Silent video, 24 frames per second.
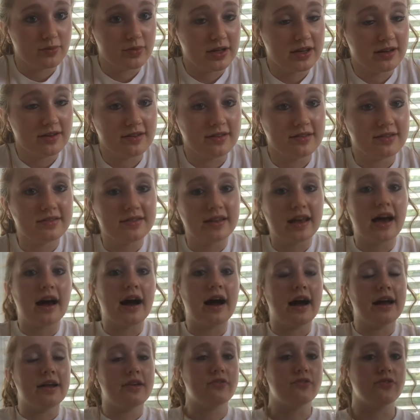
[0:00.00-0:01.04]
because
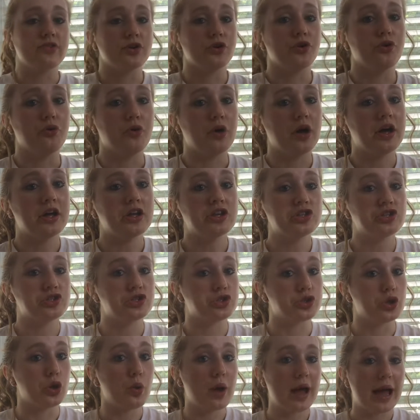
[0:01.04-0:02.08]
I feel
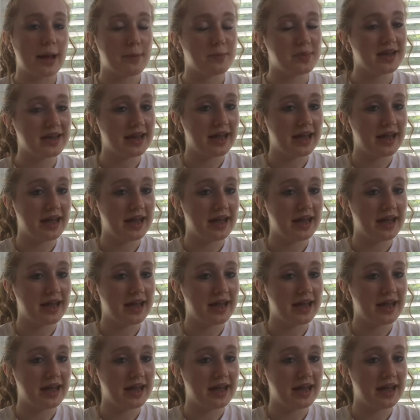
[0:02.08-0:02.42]
so happy